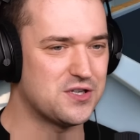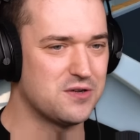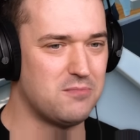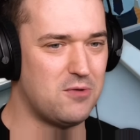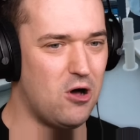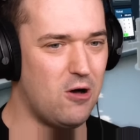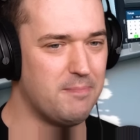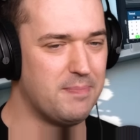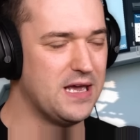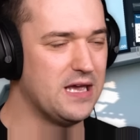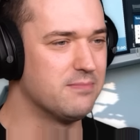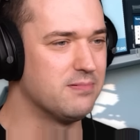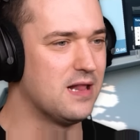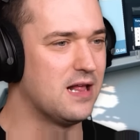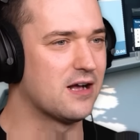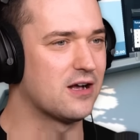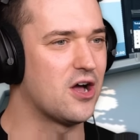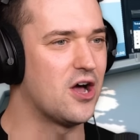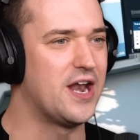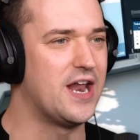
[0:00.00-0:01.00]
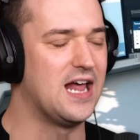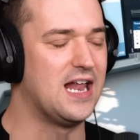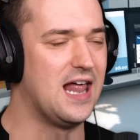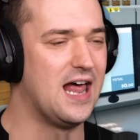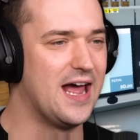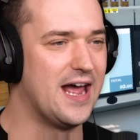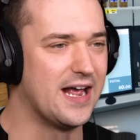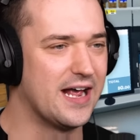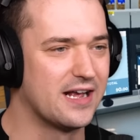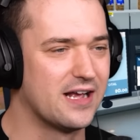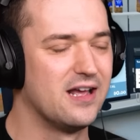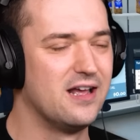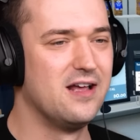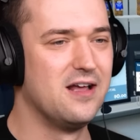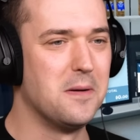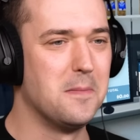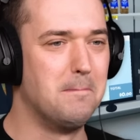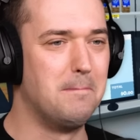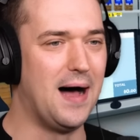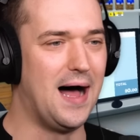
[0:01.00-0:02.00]
the more people are gonna like
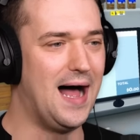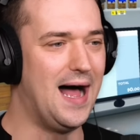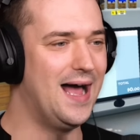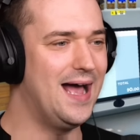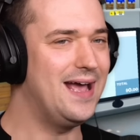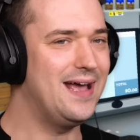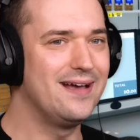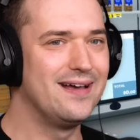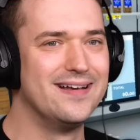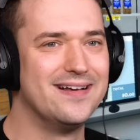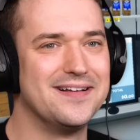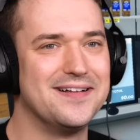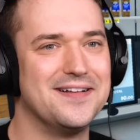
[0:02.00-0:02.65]
buy.